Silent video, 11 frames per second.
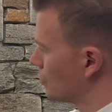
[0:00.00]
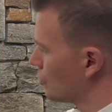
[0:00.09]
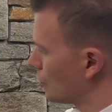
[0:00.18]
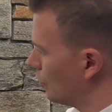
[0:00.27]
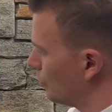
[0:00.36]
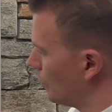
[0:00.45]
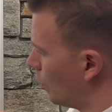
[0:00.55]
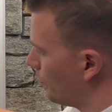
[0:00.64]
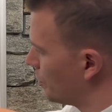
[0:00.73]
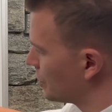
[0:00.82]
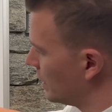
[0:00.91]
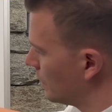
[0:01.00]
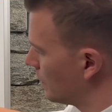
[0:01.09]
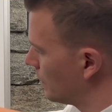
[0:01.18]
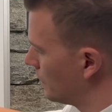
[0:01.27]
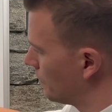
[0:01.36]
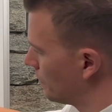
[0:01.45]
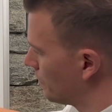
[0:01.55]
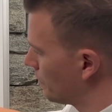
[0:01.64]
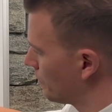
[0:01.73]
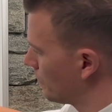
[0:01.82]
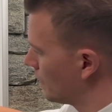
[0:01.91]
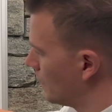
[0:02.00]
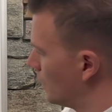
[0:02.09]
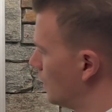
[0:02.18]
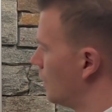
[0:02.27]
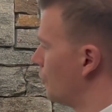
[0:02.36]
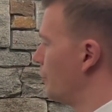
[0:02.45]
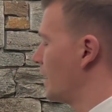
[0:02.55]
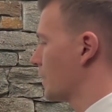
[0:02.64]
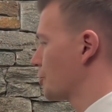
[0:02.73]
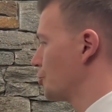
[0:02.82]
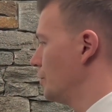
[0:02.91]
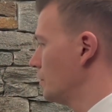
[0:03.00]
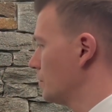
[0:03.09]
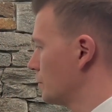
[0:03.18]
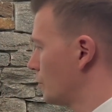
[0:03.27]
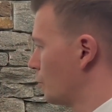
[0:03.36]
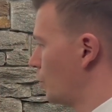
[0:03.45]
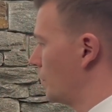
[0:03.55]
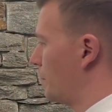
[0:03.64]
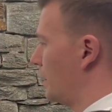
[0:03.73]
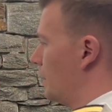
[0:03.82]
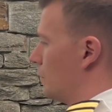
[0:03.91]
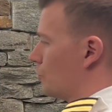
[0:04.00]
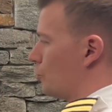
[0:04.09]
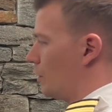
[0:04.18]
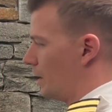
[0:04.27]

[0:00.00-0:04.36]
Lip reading: So the opposite reaction will be to the